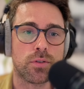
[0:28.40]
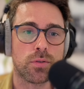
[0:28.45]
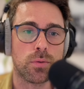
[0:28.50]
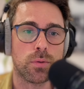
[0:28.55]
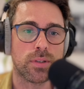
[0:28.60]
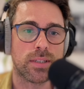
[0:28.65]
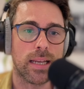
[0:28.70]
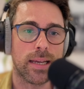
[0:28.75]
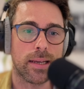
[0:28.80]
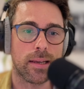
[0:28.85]

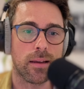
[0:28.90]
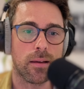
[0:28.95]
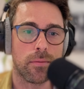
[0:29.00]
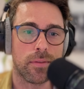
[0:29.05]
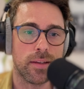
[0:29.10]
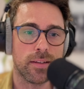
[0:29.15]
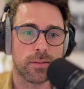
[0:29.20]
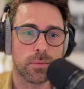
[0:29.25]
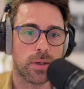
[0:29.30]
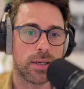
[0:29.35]
tools like
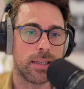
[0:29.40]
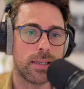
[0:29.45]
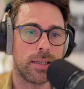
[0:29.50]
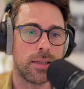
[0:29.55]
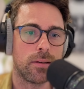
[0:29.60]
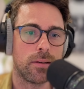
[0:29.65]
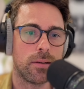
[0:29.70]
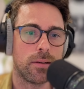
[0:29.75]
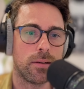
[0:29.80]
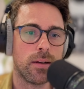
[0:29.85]
this one
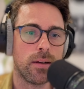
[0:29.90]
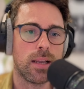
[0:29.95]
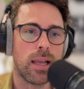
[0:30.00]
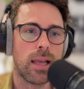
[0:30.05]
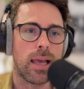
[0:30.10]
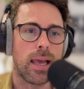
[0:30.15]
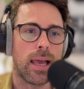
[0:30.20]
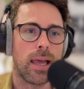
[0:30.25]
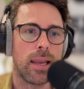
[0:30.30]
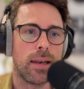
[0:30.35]
here,
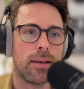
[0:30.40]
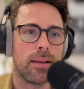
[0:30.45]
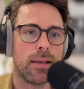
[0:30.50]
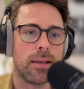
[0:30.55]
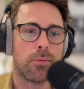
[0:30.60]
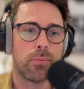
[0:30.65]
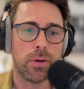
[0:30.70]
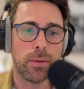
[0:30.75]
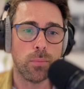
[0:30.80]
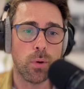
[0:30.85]
and
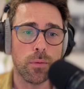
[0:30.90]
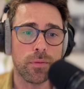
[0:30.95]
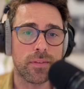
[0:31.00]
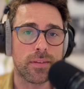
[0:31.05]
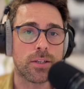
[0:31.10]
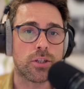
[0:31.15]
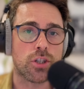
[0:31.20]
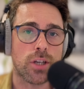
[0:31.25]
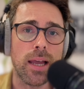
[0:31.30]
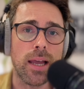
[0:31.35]
it removes
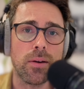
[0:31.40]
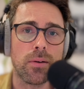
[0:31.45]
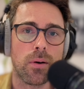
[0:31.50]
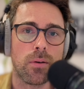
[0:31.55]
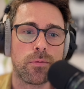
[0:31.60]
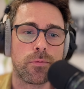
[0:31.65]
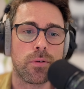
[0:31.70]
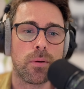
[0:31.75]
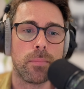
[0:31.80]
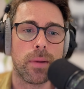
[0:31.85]
the shadow
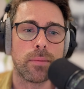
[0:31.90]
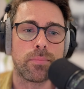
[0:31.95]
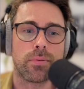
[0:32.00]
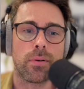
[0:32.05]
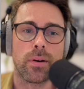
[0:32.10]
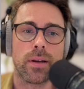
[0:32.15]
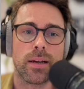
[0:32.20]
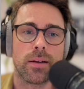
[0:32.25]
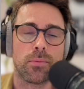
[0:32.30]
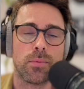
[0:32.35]
from my
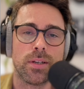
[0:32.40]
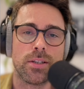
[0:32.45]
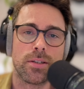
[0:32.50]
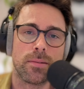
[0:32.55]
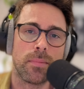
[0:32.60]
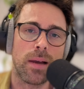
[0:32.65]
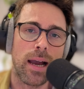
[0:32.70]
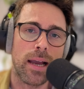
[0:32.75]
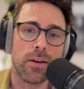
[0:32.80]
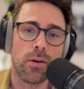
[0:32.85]
product,
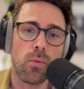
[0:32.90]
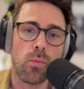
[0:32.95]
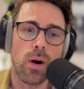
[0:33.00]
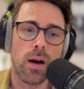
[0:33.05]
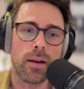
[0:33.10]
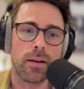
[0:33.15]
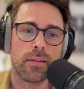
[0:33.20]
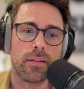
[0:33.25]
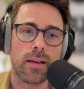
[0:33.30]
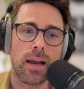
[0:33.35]
which I don't
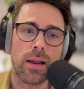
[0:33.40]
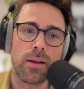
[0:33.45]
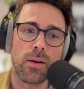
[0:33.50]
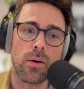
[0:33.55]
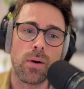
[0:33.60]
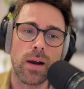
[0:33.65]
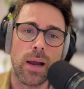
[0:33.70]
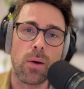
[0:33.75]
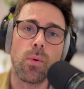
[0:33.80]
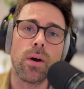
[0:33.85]
want. I
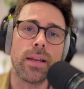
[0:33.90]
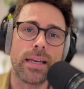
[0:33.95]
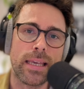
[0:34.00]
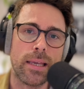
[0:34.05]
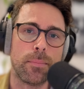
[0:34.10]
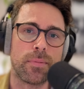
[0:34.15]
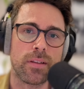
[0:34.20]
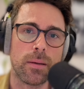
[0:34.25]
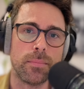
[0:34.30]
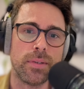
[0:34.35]
want to
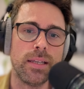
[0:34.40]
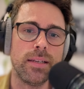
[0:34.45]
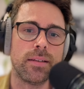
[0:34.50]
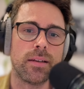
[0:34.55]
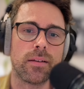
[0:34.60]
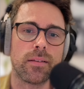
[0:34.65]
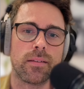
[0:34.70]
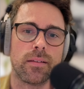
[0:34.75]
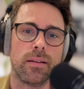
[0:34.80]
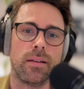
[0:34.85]
keep some
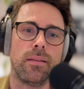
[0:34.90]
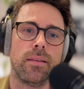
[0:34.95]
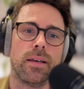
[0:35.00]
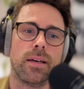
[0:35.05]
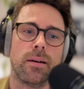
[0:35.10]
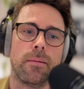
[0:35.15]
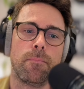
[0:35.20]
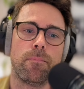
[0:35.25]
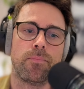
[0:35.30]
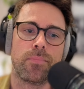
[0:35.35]
details in
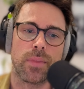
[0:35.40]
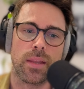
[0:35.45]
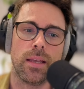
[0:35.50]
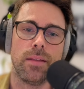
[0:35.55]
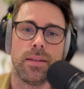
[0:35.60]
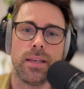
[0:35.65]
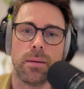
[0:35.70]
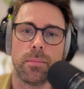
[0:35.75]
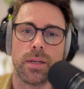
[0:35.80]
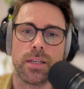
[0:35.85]
the
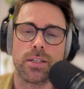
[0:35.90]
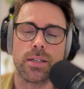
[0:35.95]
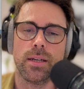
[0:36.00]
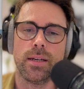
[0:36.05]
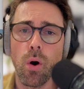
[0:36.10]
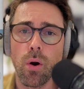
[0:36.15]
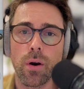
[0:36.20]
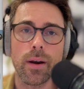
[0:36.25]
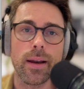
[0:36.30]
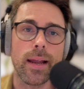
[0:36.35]
image.
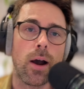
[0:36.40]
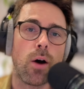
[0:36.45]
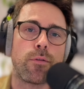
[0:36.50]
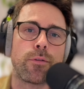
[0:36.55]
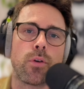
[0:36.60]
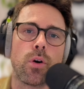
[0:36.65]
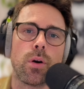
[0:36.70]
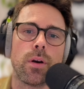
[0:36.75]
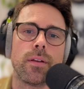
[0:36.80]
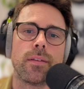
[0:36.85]
Or
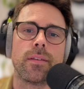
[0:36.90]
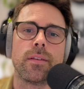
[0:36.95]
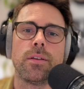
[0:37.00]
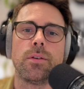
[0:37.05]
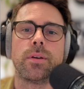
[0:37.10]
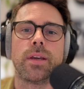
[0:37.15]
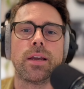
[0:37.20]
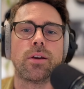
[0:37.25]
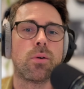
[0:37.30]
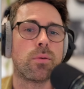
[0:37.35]
of course,
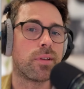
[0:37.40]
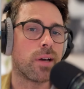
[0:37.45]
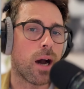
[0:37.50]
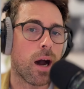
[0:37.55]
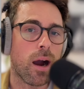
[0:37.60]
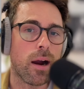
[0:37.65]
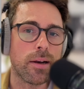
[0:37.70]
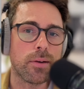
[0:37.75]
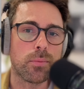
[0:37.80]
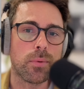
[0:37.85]
you can go the
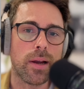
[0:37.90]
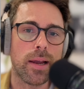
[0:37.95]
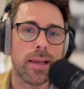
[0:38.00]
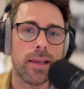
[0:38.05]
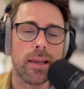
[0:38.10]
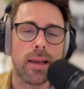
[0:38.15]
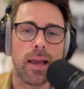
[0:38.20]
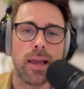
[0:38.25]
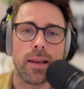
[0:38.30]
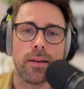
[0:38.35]
hard
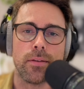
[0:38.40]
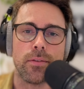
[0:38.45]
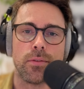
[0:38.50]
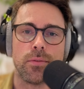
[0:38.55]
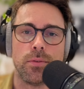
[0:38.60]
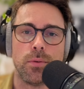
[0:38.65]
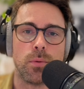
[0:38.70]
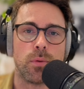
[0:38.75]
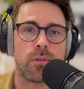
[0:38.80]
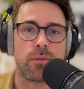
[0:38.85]
way and
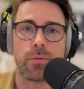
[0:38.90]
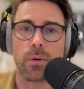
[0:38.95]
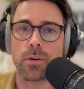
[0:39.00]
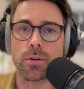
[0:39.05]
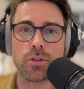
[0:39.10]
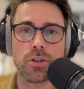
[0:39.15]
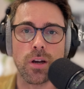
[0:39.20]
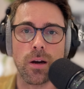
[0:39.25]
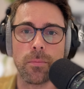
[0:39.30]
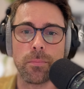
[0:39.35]
use
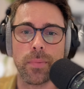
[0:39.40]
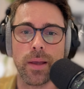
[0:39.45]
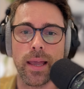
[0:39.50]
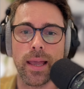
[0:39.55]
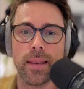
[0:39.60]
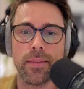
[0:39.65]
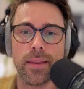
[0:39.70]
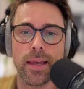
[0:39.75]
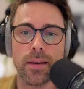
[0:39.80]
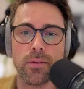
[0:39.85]
Photoshop
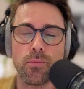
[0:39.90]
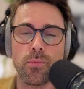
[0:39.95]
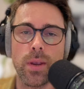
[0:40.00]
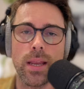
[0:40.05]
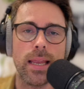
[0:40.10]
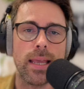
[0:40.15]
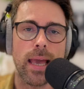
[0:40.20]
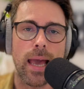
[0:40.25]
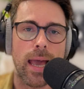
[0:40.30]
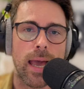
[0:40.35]
and then
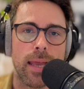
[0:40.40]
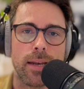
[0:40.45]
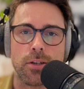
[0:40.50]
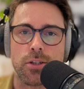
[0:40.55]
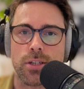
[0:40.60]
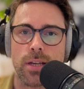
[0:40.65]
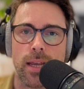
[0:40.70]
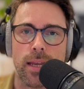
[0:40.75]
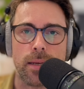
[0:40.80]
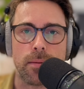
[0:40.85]
really add a
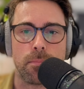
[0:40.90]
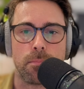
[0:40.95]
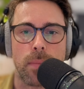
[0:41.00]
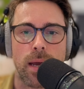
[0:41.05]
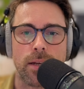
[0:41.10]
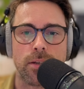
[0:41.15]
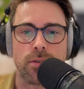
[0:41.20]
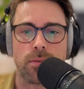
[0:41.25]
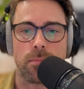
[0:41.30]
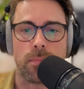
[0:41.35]
shade,
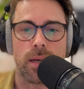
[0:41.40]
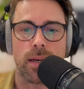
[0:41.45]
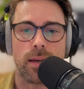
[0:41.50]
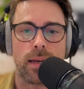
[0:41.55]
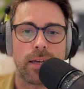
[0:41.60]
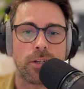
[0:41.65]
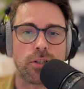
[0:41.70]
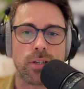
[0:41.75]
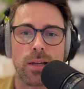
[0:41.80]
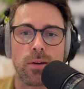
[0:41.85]
match
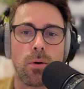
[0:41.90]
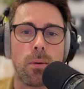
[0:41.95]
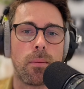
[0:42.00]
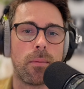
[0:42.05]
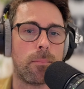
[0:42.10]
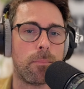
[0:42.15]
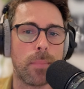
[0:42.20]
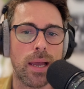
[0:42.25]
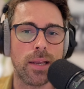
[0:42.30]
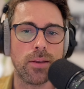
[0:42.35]
a shadow
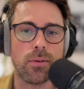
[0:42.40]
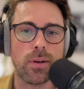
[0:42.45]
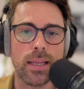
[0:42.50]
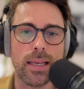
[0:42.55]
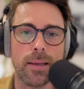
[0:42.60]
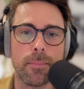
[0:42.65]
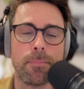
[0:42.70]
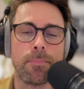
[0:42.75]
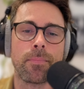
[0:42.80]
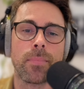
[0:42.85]

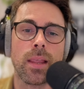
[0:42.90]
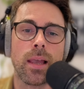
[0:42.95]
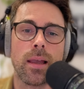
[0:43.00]
manually.